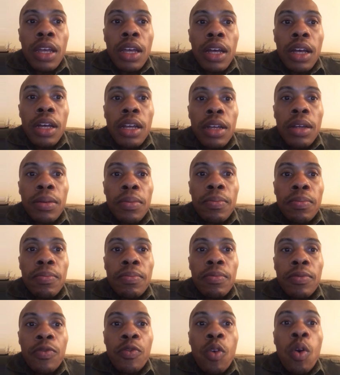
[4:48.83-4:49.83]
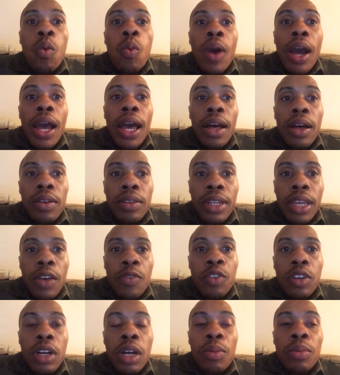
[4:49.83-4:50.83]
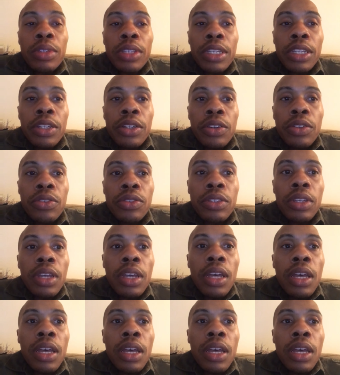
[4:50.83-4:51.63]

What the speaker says: for a while now, for a couple years,